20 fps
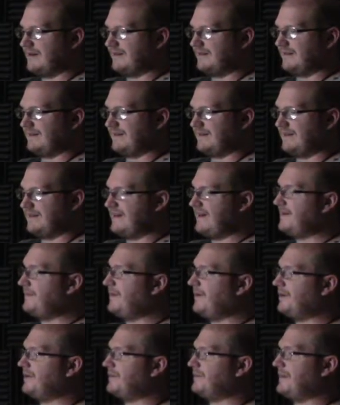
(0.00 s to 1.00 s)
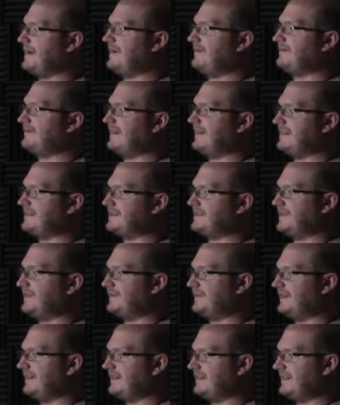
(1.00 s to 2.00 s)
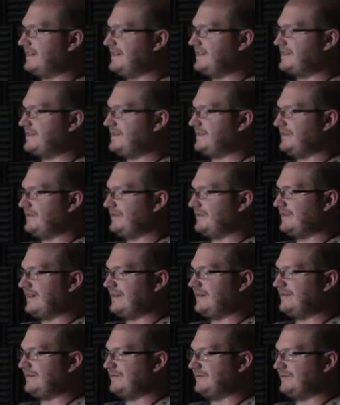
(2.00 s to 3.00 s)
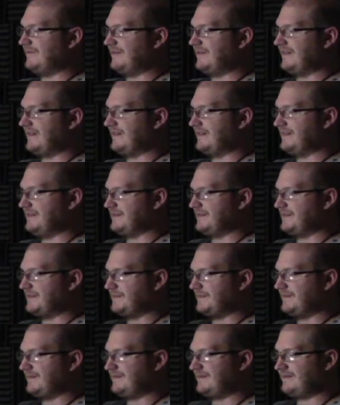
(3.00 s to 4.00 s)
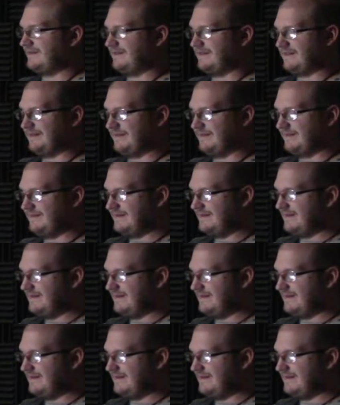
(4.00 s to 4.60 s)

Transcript: Like, and I'm all about like stuff like that too. Yeah. I don't know what it is, but uh,